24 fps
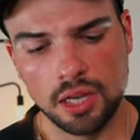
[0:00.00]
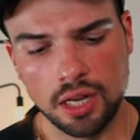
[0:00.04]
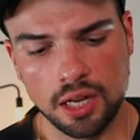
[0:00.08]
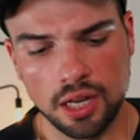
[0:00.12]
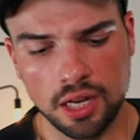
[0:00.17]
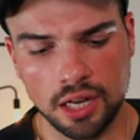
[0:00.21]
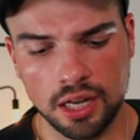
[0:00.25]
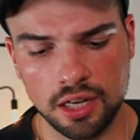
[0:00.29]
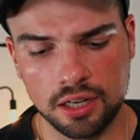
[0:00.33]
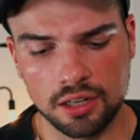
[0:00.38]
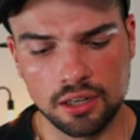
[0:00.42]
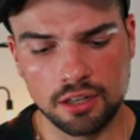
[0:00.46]

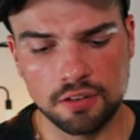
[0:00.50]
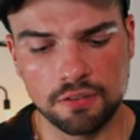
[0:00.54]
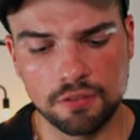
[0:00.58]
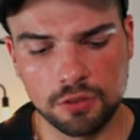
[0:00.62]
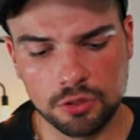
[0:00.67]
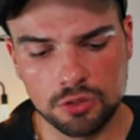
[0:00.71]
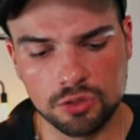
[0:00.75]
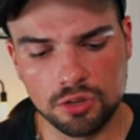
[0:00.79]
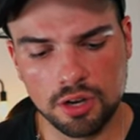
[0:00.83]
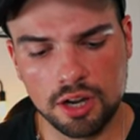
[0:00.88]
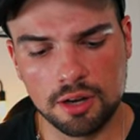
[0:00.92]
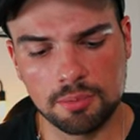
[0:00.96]
and if you
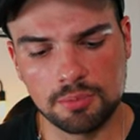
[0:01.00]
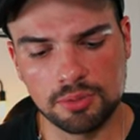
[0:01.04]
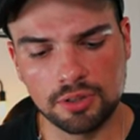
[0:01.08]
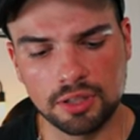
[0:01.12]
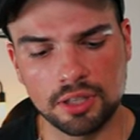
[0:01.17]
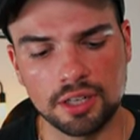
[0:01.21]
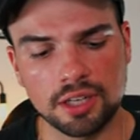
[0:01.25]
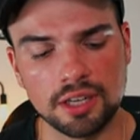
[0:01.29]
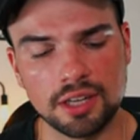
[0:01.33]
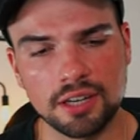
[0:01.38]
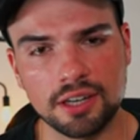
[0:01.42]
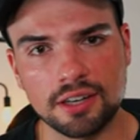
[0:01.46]
try
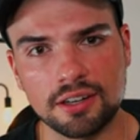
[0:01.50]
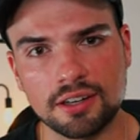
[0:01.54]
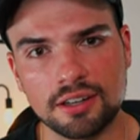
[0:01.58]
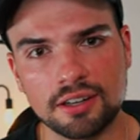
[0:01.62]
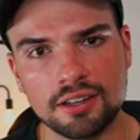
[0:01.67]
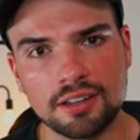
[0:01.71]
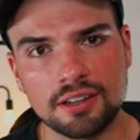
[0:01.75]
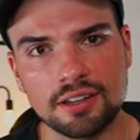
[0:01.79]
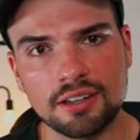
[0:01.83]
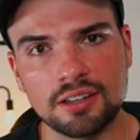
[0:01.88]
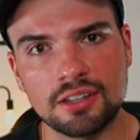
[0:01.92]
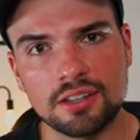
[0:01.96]
playing
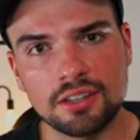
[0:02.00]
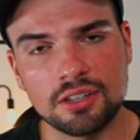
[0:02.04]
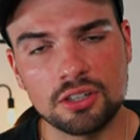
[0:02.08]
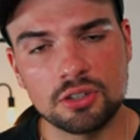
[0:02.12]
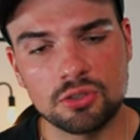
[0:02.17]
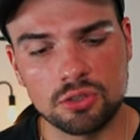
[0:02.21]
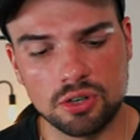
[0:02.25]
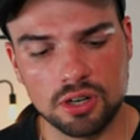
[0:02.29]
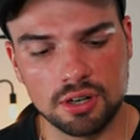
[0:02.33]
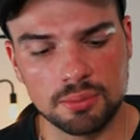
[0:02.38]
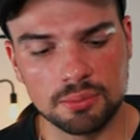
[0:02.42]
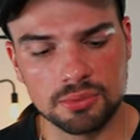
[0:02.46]

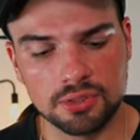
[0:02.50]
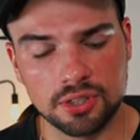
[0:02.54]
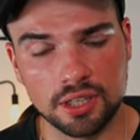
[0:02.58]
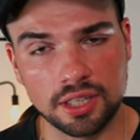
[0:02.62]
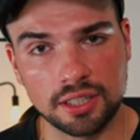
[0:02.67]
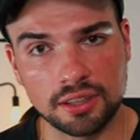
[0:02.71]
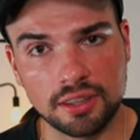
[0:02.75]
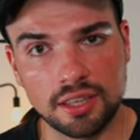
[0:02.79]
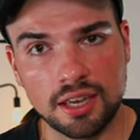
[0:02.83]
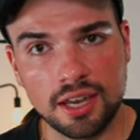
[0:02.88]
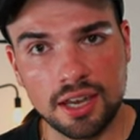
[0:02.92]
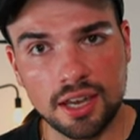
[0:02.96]
drums
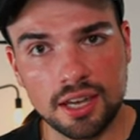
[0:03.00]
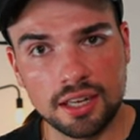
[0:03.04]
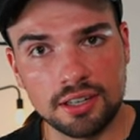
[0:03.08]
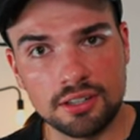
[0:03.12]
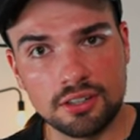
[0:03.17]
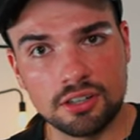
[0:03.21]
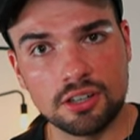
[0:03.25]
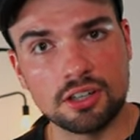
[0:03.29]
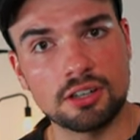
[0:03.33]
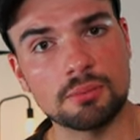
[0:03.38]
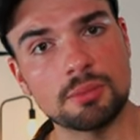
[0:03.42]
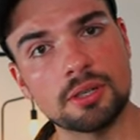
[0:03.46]
like that,
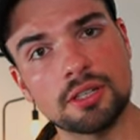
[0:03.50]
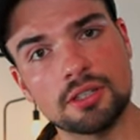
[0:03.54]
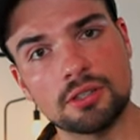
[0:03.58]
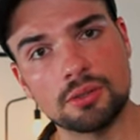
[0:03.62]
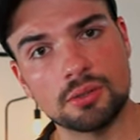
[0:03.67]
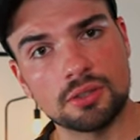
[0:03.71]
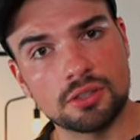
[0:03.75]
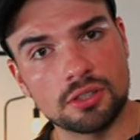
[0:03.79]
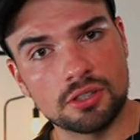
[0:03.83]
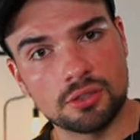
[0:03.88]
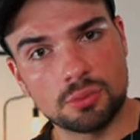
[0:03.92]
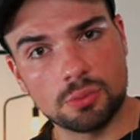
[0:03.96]
you're gonna be
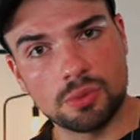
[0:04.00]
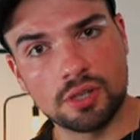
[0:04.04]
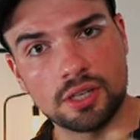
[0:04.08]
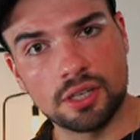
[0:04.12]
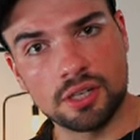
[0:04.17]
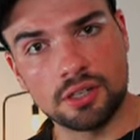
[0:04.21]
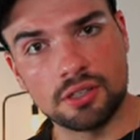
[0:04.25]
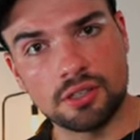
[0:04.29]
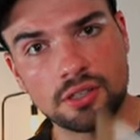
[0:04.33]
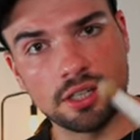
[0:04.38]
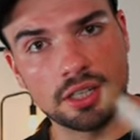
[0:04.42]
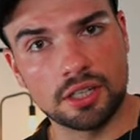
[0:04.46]
doing this
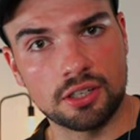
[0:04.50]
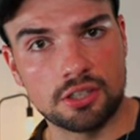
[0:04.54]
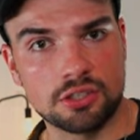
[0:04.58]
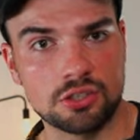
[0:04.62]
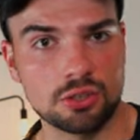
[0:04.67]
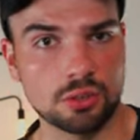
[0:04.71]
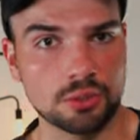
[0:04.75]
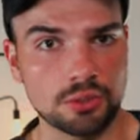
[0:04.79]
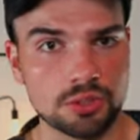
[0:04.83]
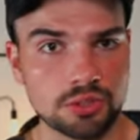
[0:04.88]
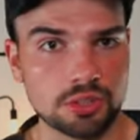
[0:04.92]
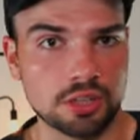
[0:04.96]
weird, like,
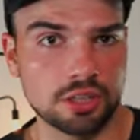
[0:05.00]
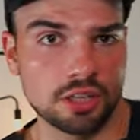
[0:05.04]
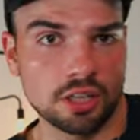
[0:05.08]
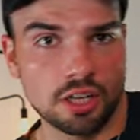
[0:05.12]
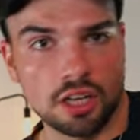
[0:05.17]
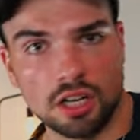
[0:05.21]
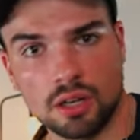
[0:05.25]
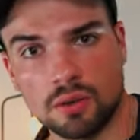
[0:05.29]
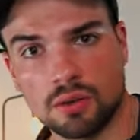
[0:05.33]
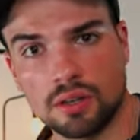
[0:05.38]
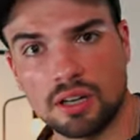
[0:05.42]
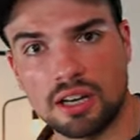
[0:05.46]
shoulder's gonna
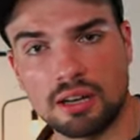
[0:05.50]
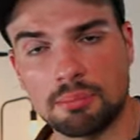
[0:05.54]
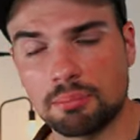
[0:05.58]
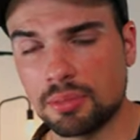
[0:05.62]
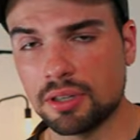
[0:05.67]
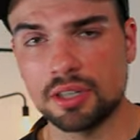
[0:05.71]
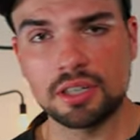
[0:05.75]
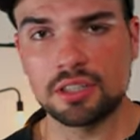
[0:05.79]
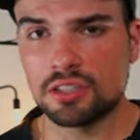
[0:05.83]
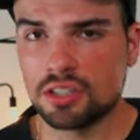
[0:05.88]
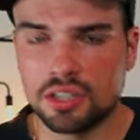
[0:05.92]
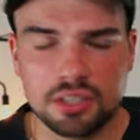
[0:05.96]
go up,
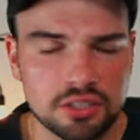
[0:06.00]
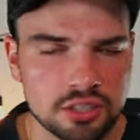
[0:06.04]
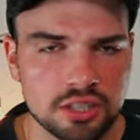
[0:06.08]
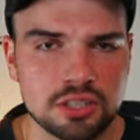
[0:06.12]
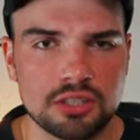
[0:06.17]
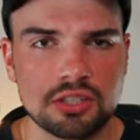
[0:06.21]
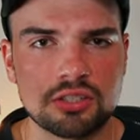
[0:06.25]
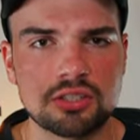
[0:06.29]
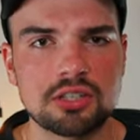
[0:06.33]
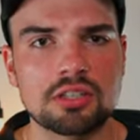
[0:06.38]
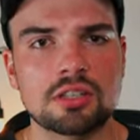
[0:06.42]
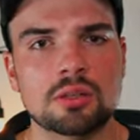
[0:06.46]
and it's just, it
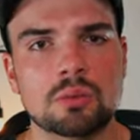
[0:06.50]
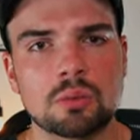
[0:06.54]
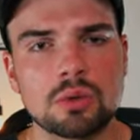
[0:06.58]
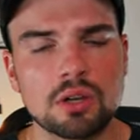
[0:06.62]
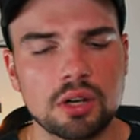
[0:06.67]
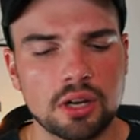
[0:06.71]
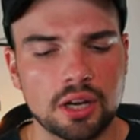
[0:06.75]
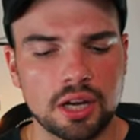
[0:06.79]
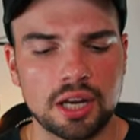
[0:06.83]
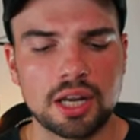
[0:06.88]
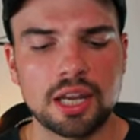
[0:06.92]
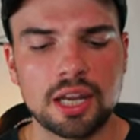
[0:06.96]
just doesn't
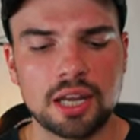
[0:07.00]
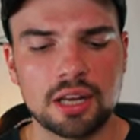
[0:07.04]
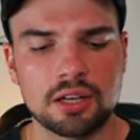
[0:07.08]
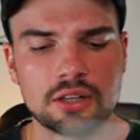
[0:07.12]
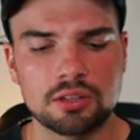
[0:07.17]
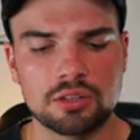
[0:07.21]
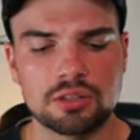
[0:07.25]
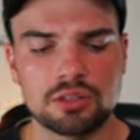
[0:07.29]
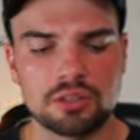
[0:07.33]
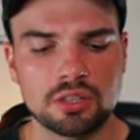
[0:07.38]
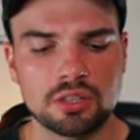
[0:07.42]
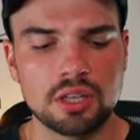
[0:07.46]
work,
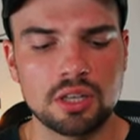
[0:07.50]
and